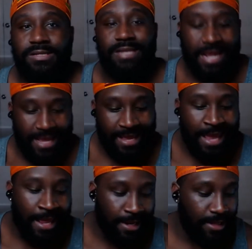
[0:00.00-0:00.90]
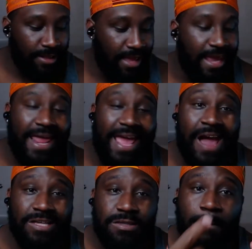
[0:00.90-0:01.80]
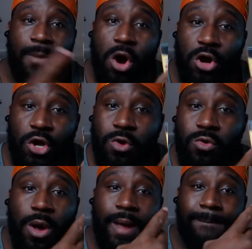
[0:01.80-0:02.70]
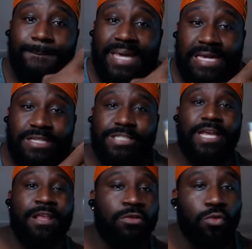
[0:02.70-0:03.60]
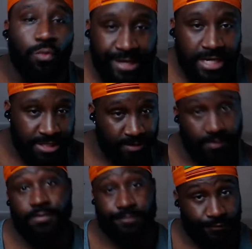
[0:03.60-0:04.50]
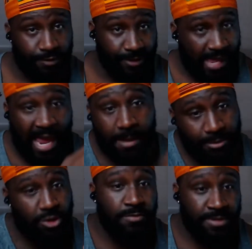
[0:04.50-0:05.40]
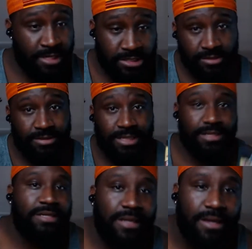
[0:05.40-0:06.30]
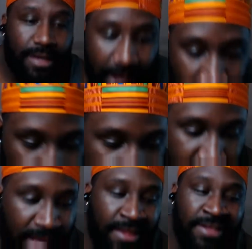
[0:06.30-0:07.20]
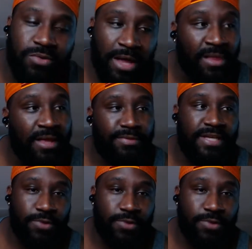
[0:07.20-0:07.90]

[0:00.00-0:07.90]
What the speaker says: And it has Mario, Peach, and Luigi for the GameCube edition. And that's why I